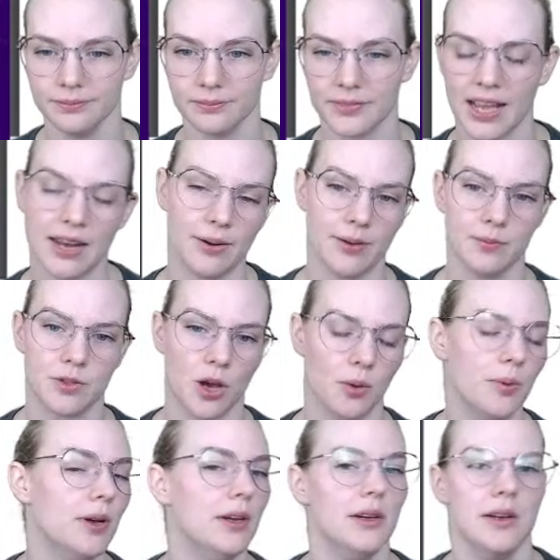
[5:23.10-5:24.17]
Anyway, so
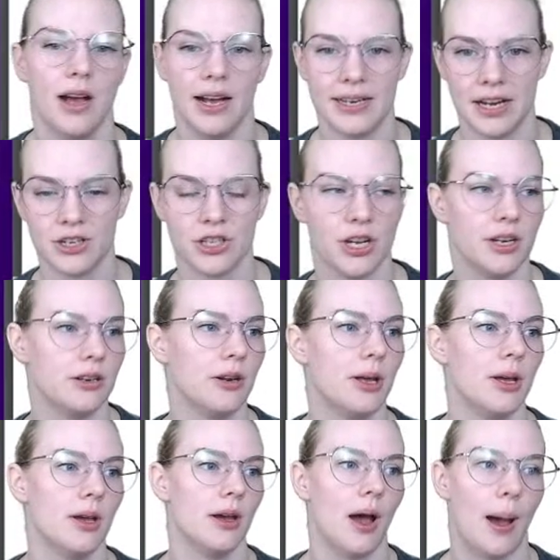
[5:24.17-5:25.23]
attention
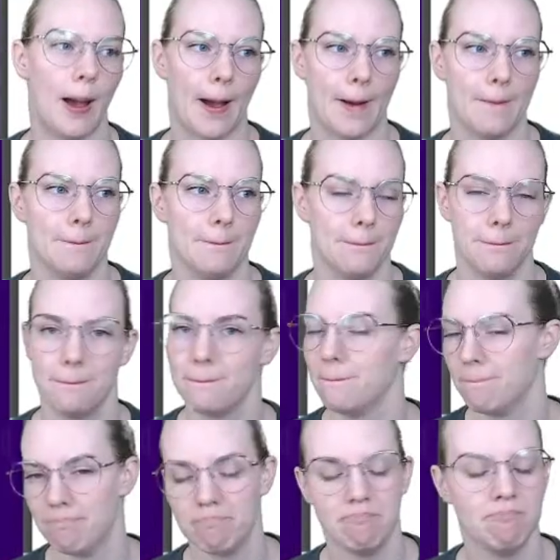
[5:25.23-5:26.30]

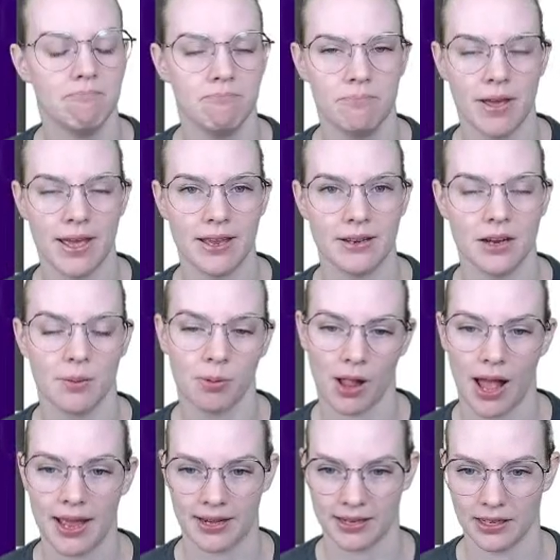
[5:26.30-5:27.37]
been
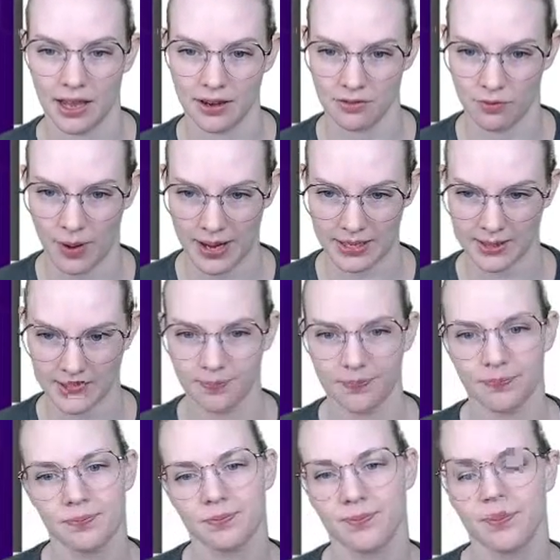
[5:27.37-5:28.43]
applied in a lot of ways.
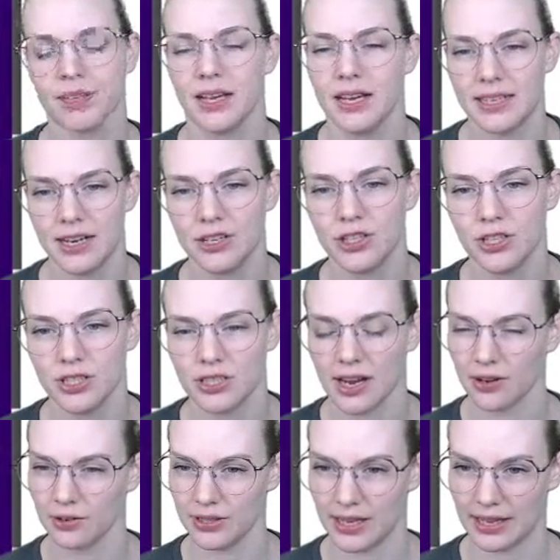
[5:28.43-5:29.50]
Attention is not
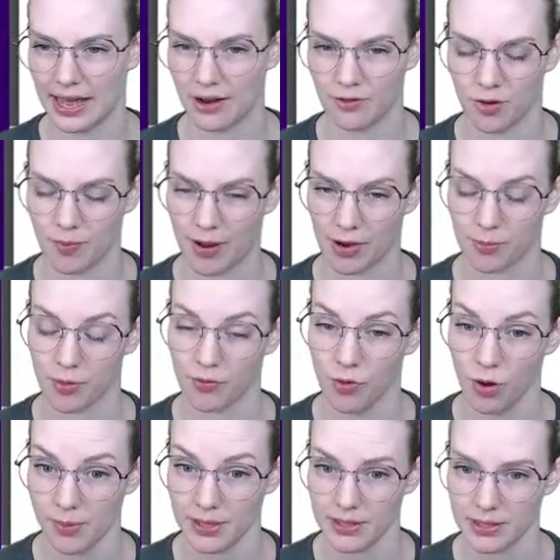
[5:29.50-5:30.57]
only allowed for better
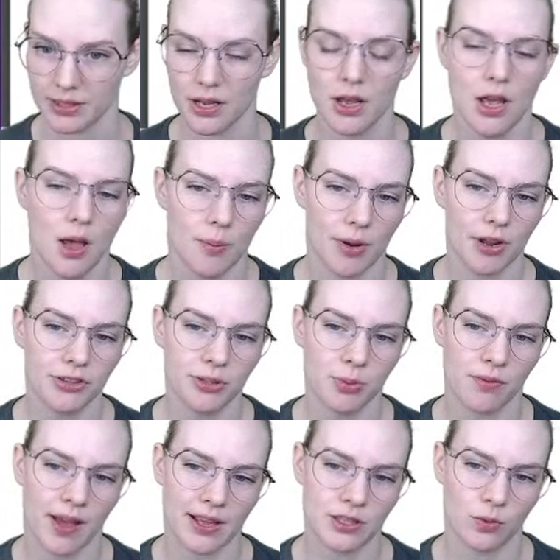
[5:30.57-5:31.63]
performance, but also
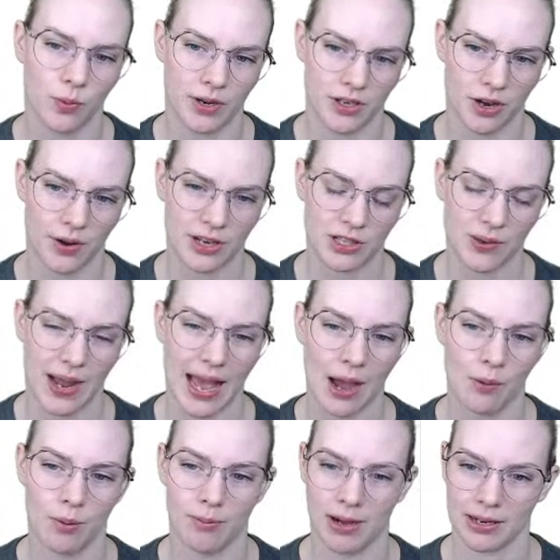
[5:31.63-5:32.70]
provides a window into
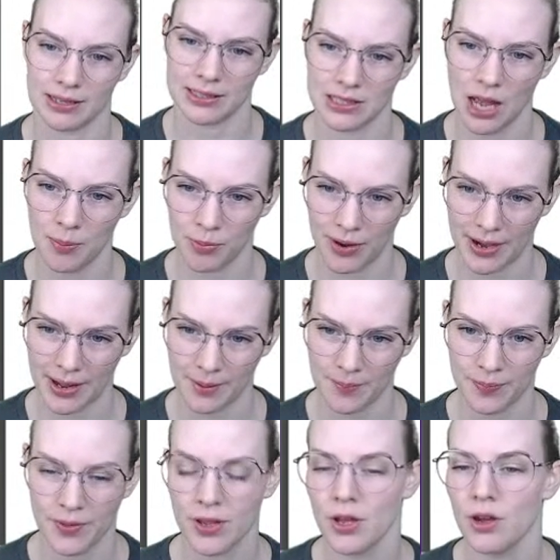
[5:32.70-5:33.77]
how a model is operating.
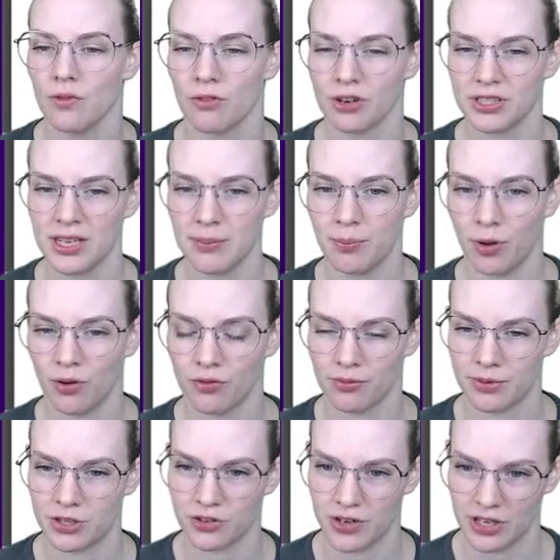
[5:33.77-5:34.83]
For example, from
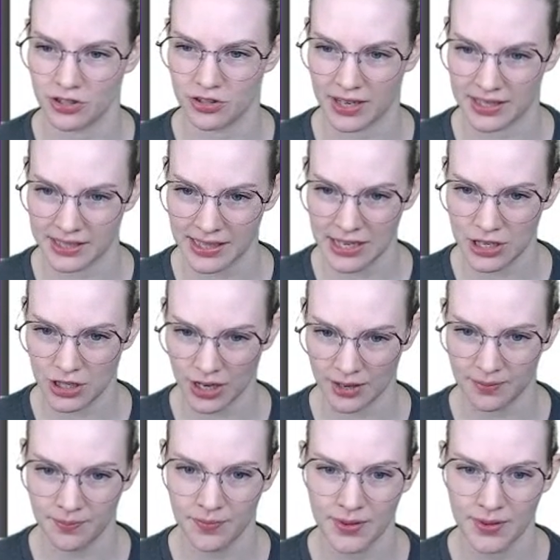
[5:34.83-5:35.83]
a Trine translation,